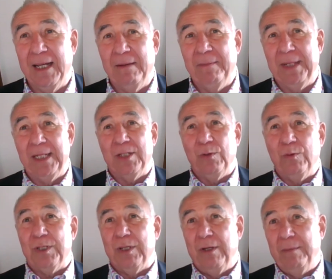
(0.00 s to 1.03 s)
But it's
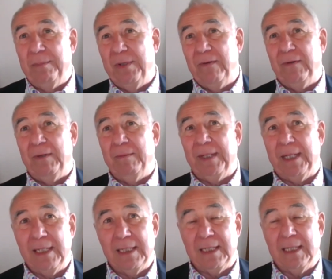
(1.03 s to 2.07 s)
also improving
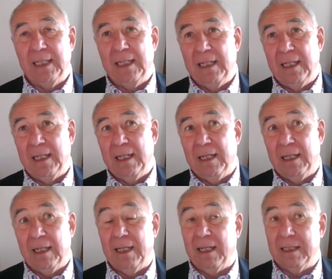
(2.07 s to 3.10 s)
because
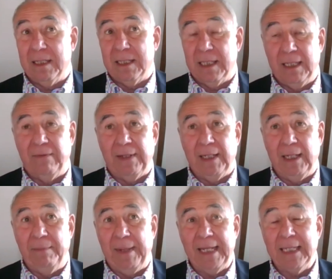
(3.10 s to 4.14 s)
cars are significantly
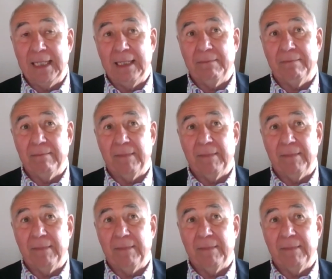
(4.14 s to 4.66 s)
better.